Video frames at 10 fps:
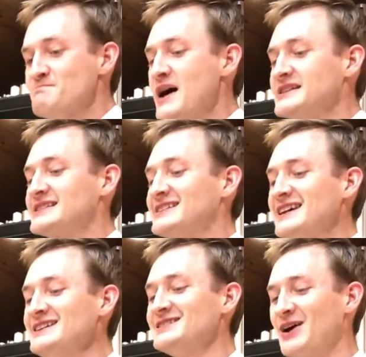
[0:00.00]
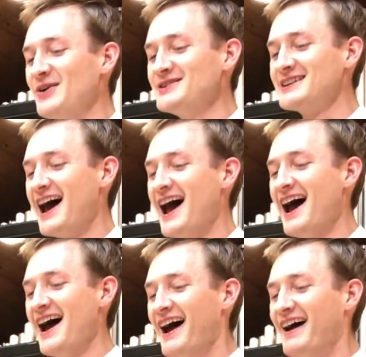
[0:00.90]
Mosquitoes,
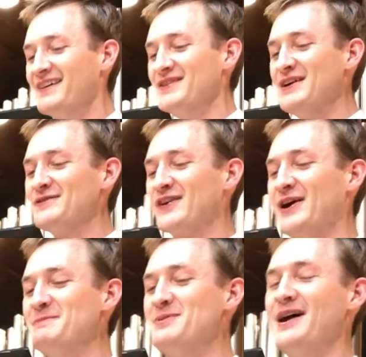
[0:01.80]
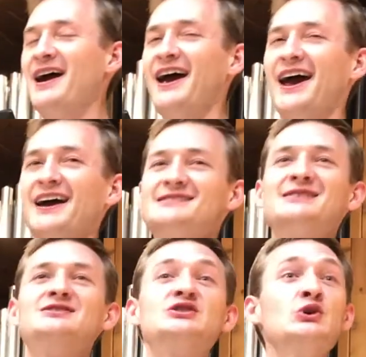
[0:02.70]
heaven forbid,
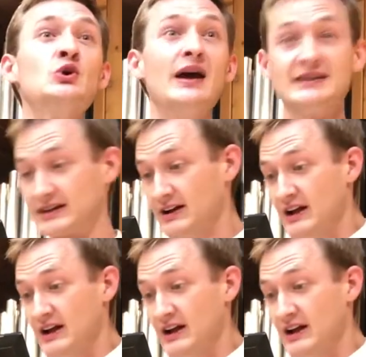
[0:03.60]
do it.